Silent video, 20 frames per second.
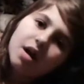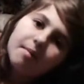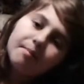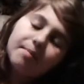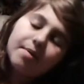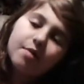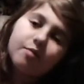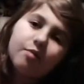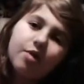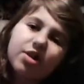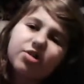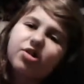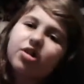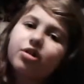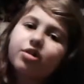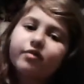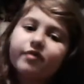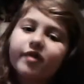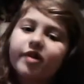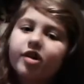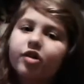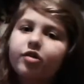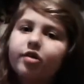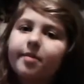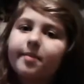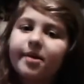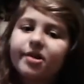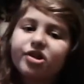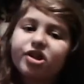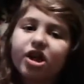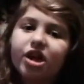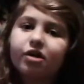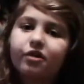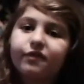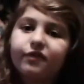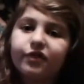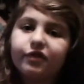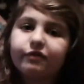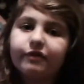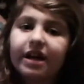But watch other videos on my channel
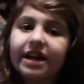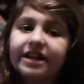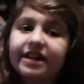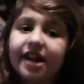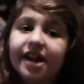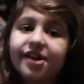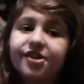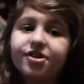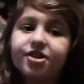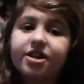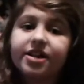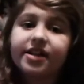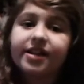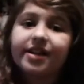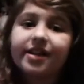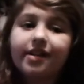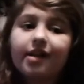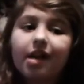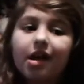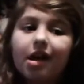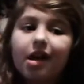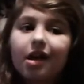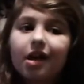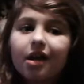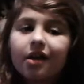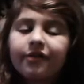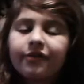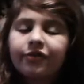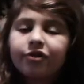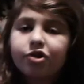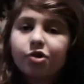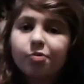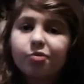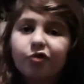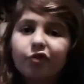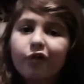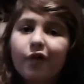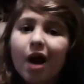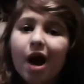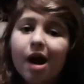if you like AG.
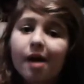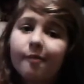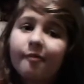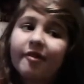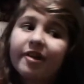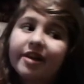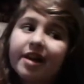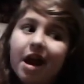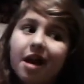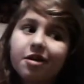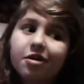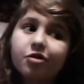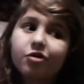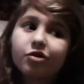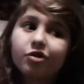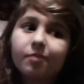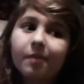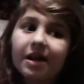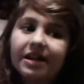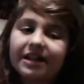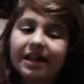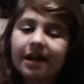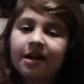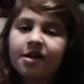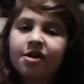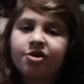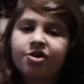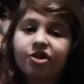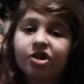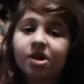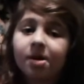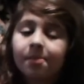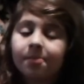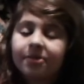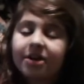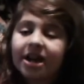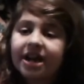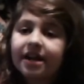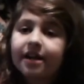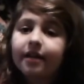Subscribe. I know you might get AG
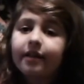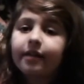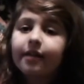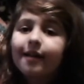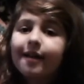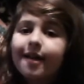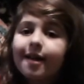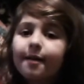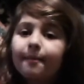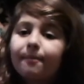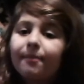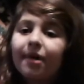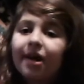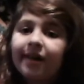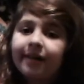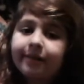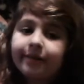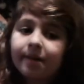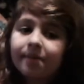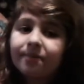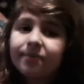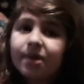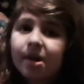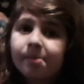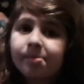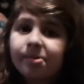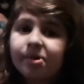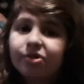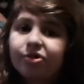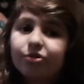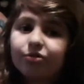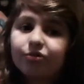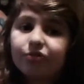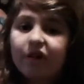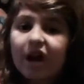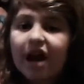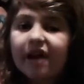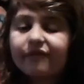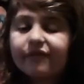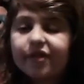updates, but sometimes I'll do
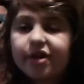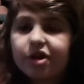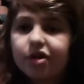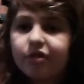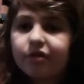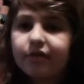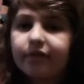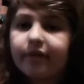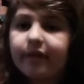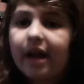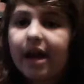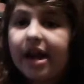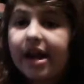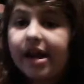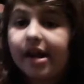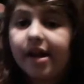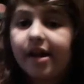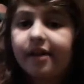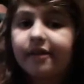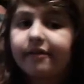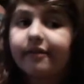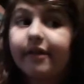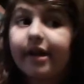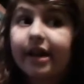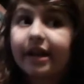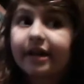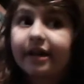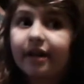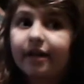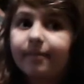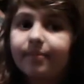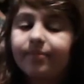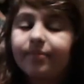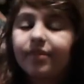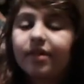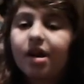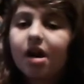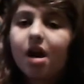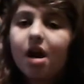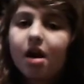craft videos and
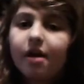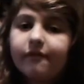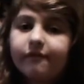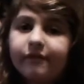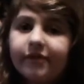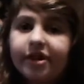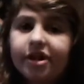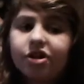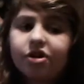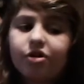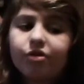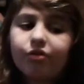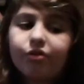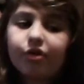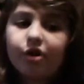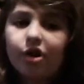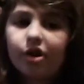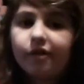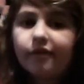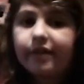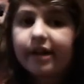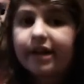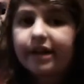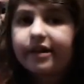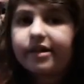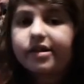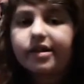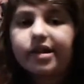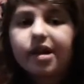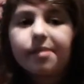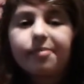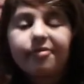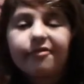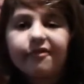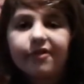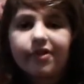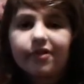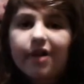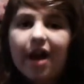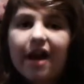videos on tips
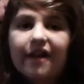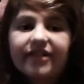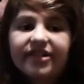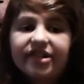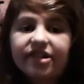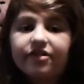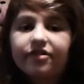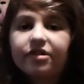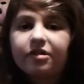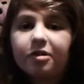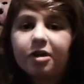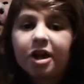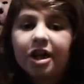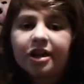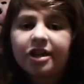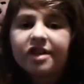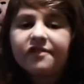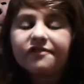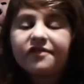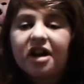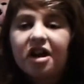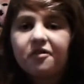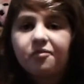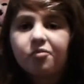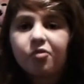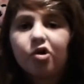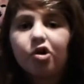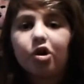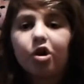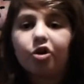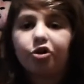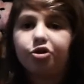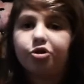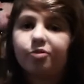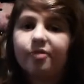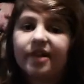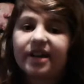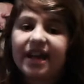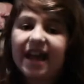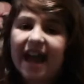for craft shows, because if I have more I'll
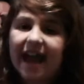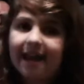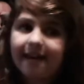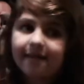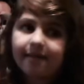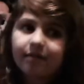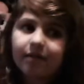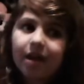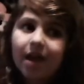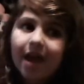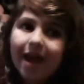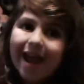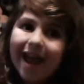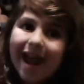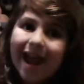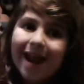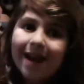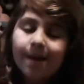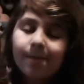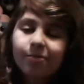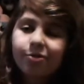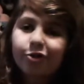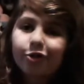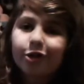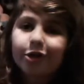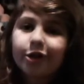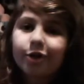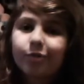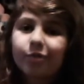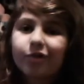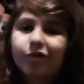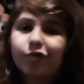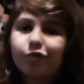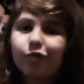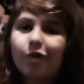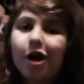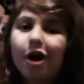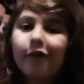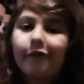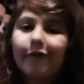do it again. And I'm sorry there was
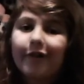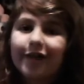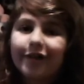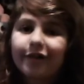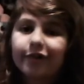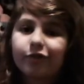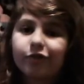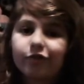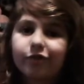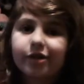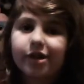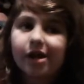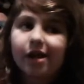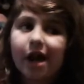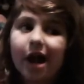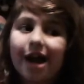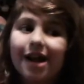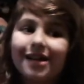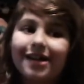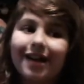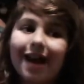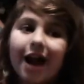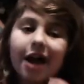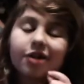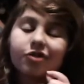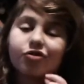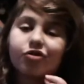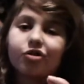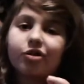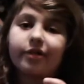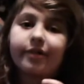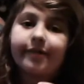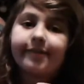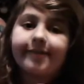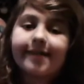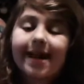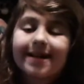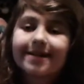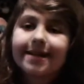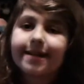12. I couldn't
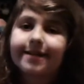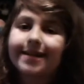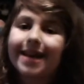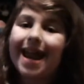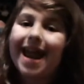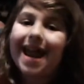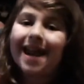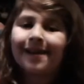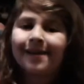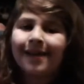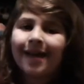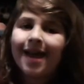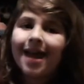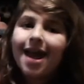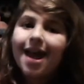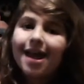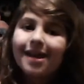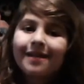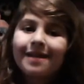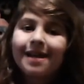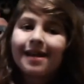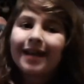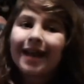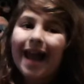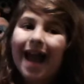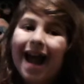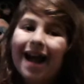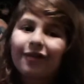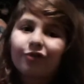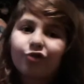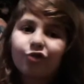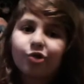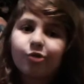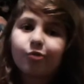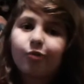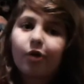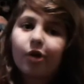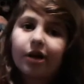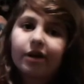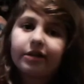decide the 10 that I actually
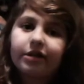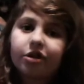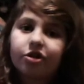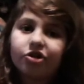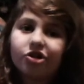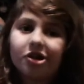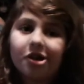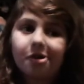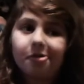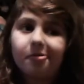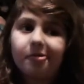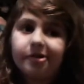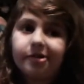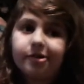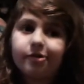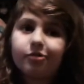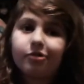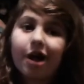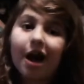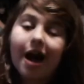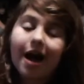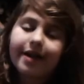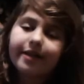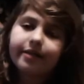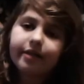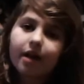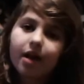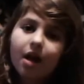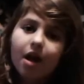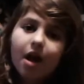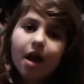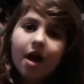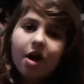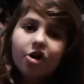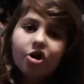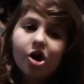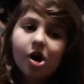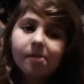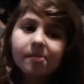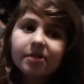wanted to share with you guys.
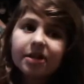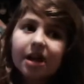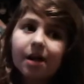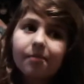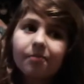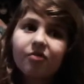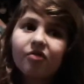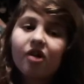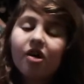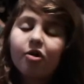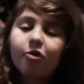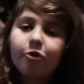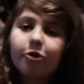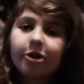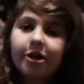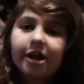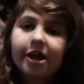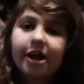Comment down below